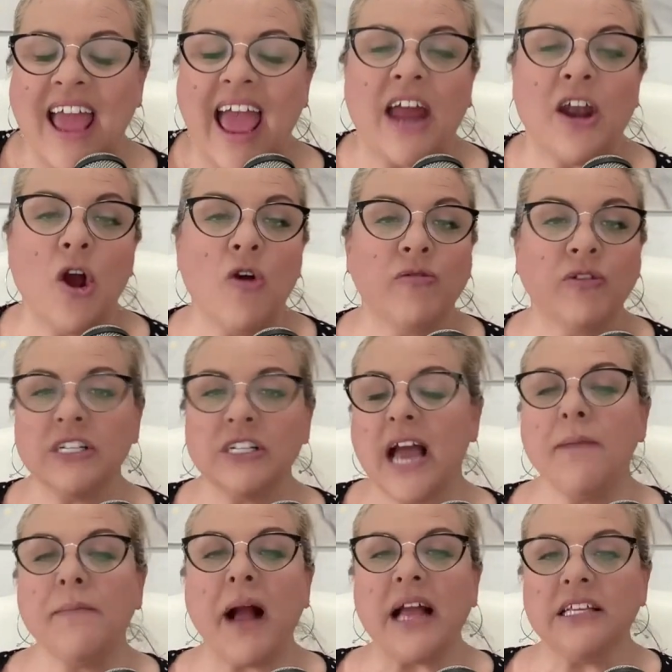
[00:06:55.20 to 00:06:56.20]
And over
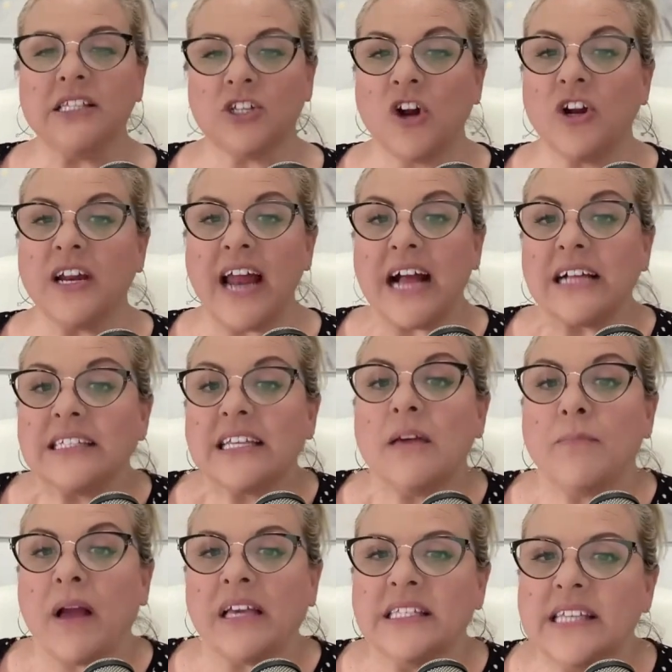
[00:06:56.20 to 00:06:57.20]
time, I started
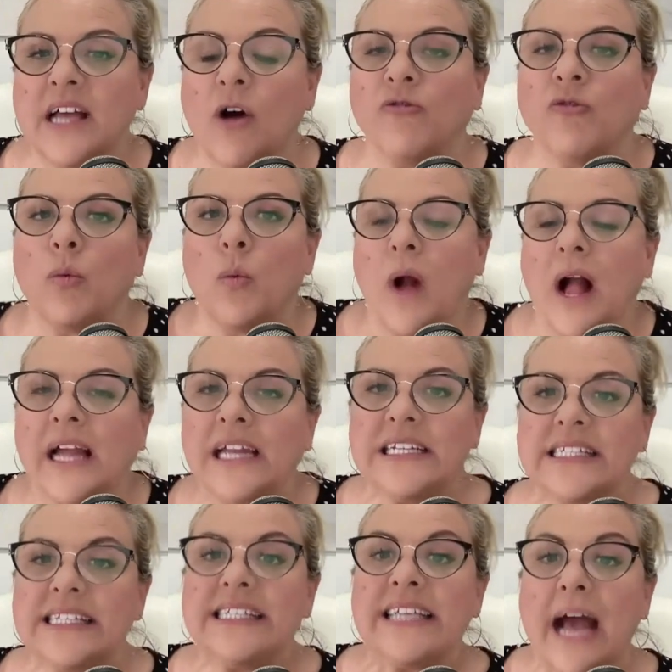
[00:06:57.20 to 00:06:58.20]
asking myself, why
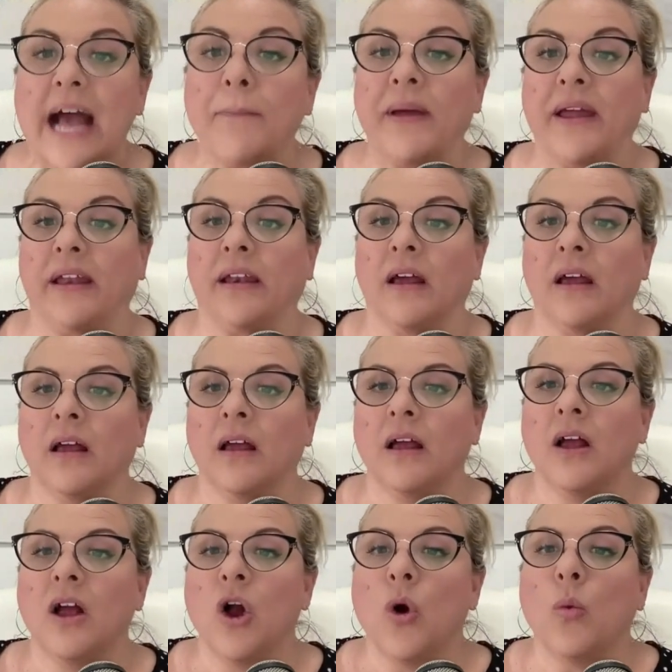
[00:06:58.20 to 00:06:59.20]
does this happen?
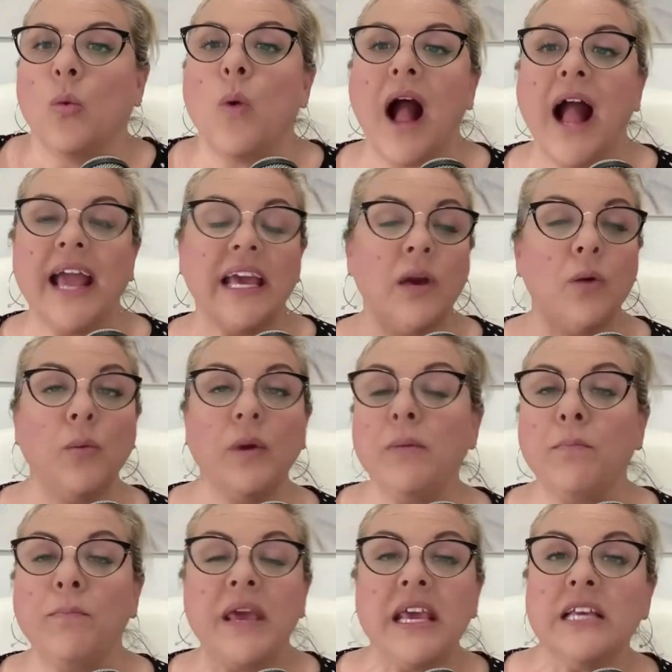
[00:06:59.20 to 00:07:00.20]
Why can we
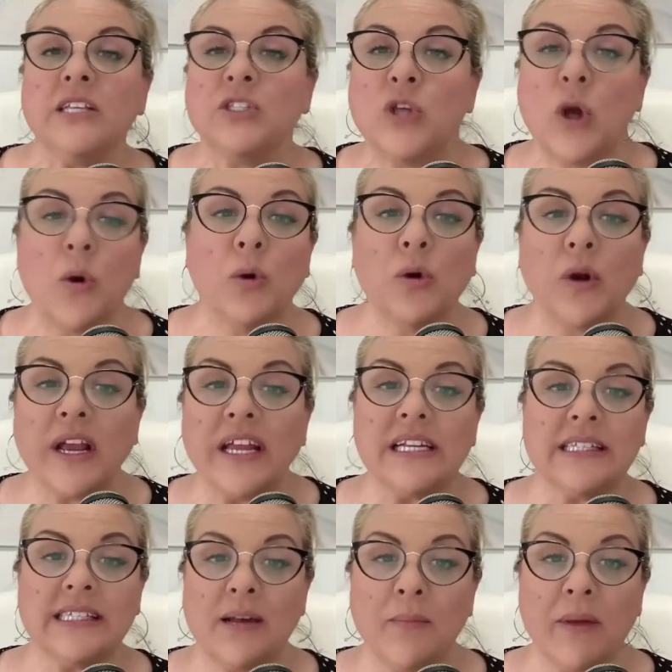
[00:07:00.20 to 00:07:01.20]
be so great
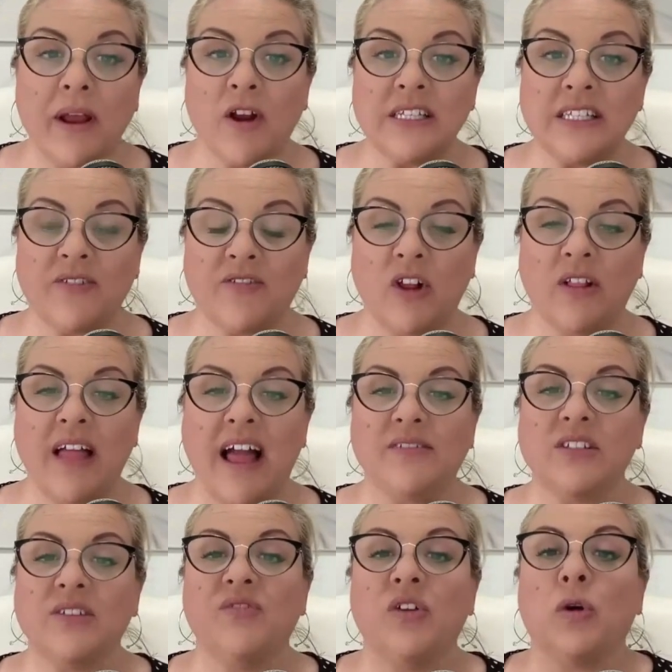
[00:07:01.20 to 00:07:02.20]
in some areas of our
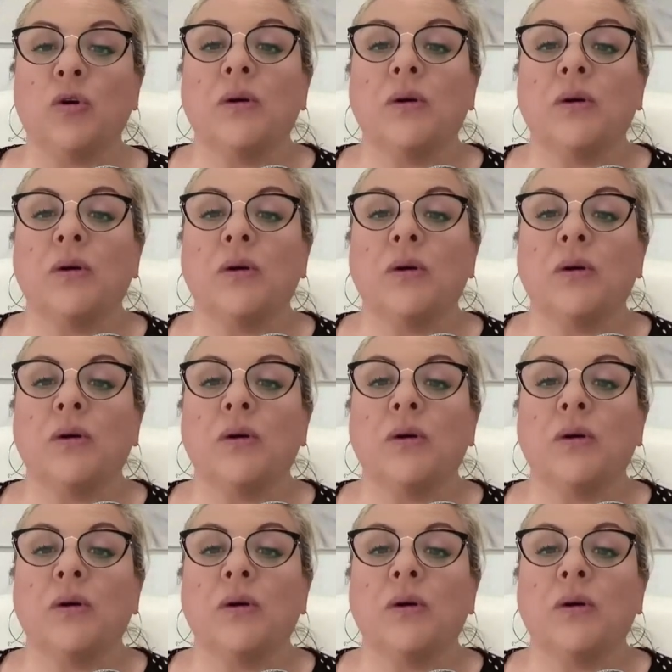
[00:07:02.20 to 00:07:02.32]
lives and feel